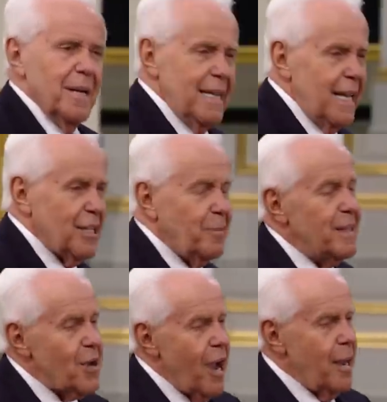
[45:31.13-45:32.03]
Then there's
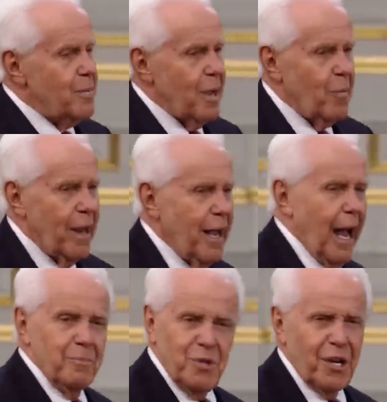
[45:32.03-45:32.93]
been times I went,
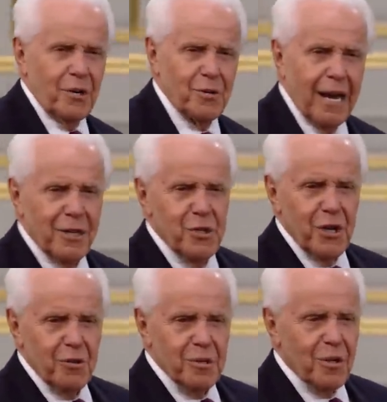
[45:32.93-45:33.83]
I'm generous, I got a
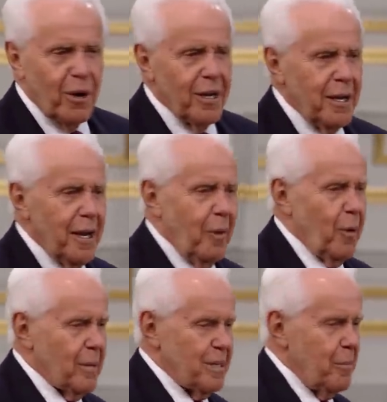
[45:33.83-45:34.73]
generous heart. I
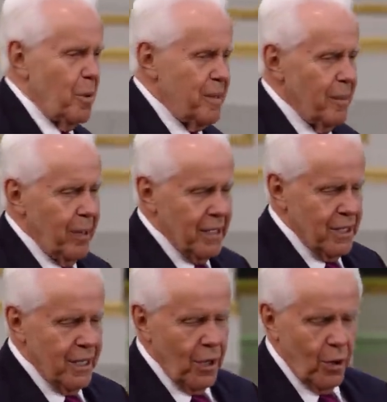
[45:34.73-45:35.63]
walk up and say, I'm gonna be a
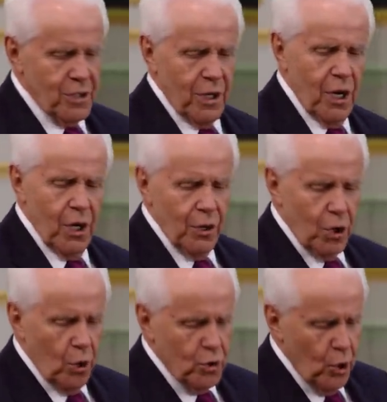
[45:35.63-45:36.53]
blessing. And the Lord said,
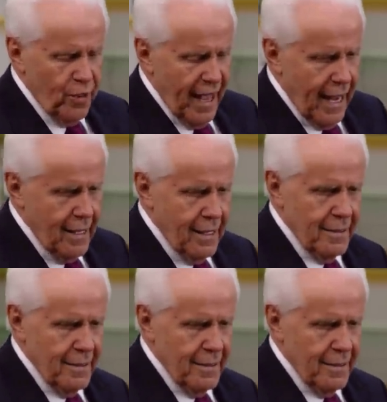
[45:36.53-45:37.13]
Don't do that.